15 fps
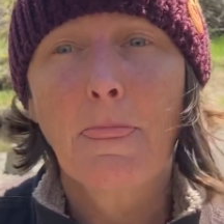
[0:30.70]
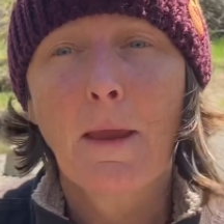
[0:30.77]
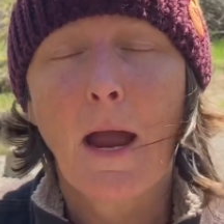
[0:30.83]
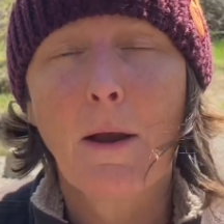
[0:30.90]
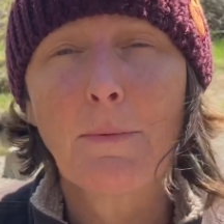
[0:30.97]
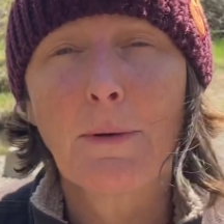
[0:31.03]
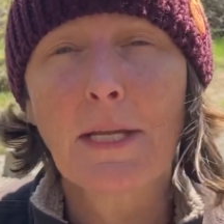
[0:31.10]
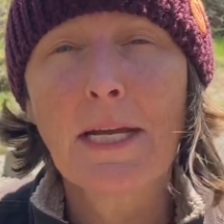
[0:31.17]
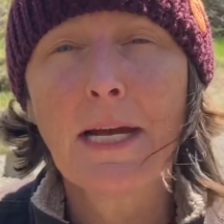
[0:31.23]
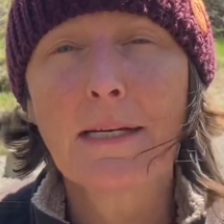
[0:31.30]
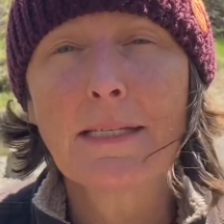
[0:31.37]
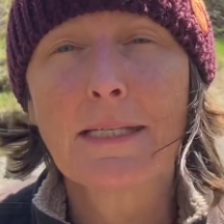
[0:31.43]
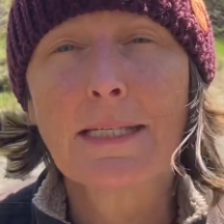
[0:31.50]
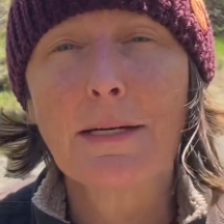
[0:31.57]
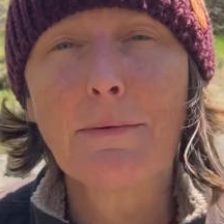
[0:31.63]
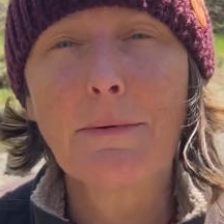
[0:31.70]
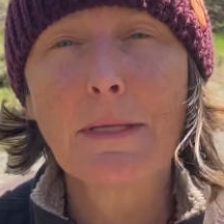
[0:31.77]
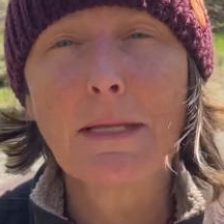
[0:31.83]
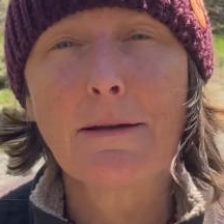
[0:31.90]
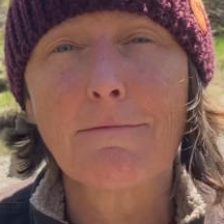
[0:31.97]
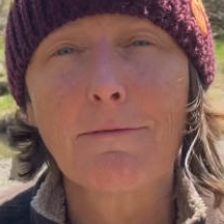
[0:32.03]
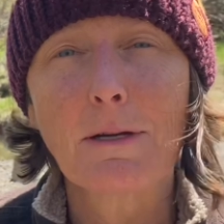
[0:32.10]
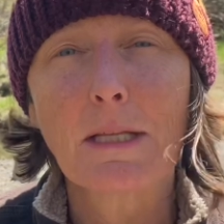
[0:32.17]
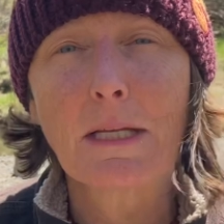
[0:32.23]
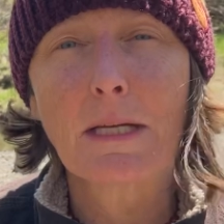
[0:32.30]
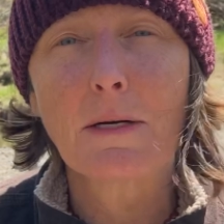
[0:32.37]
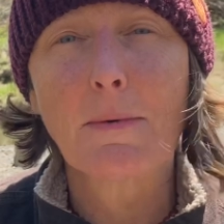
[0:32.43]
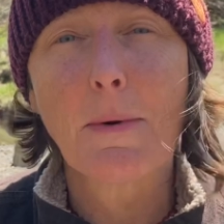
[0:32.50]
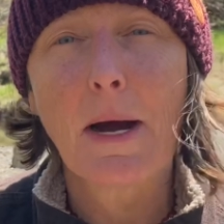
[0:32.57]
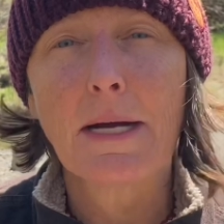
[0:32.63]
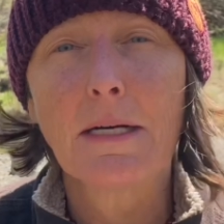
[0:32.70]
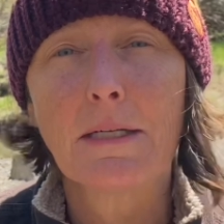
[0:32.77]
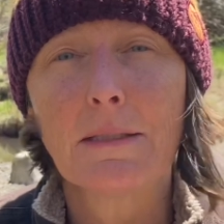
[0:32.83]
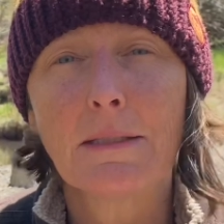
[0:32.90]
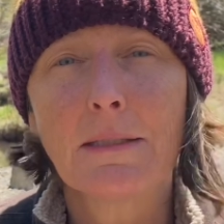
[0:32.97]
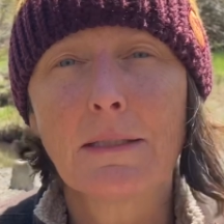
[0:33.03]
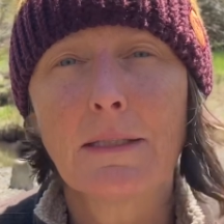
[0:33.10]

I really had to sit with it for a little while.